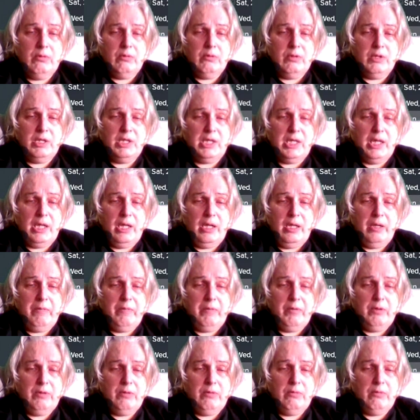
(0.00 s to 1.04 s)
Is that
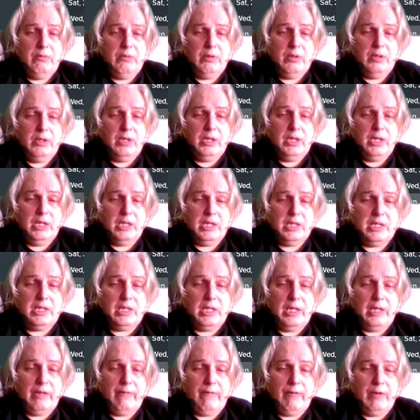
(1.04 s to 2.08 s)
11? I think it's
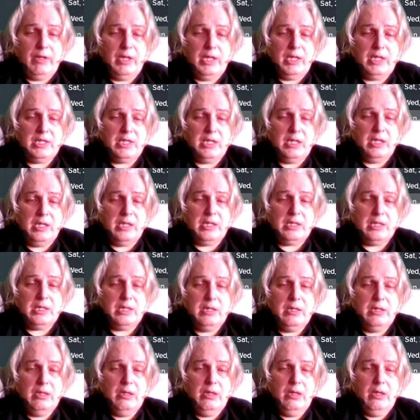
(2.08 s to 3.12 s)
11. Yes, it is.
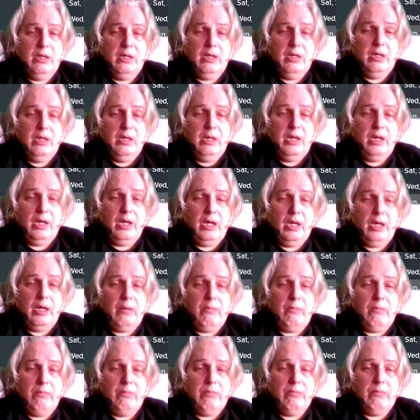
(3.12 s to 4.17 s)

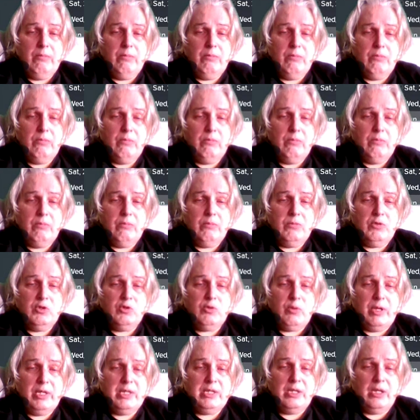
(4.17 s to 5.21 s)
Um,
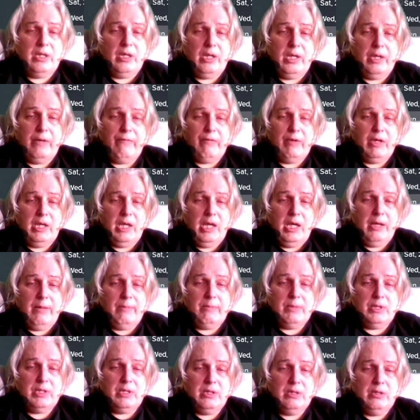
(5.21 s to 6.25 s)
twice in 11
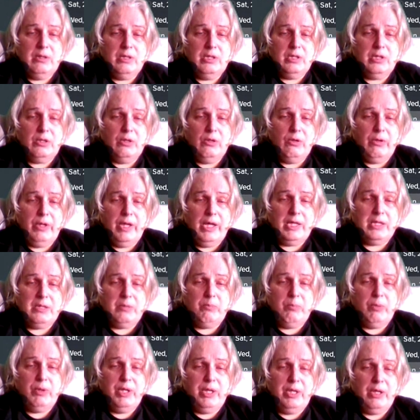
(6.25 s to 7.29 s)
games. So that's
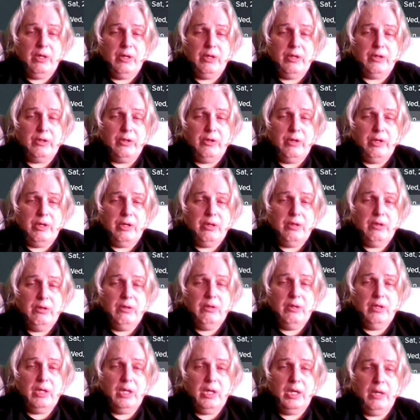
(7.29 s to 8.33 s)
pretty darn good,
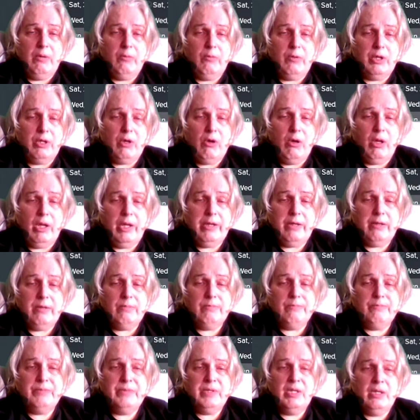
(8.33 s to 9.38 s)
I would call it.
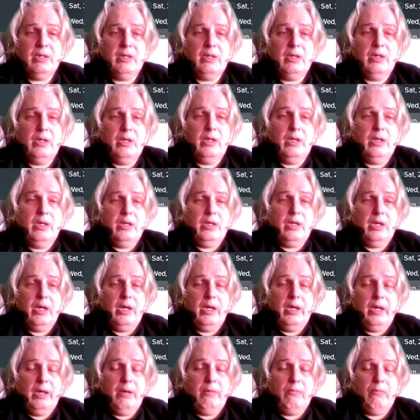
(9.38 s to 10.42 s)

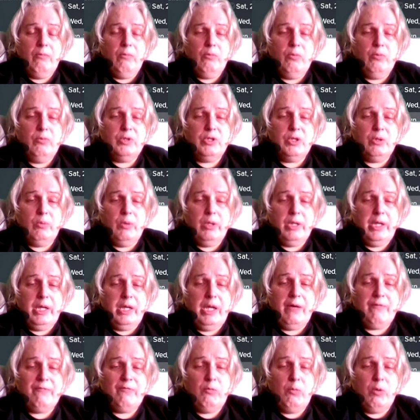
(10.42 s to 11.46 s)
Um, so we're going to
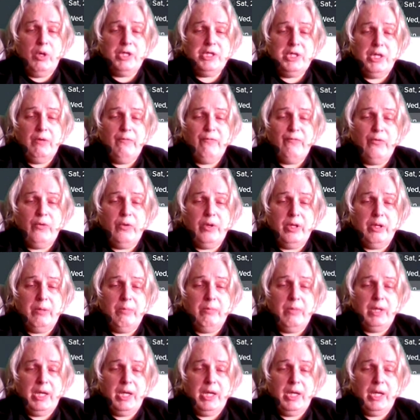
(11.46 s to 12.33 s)
have to watch out for them.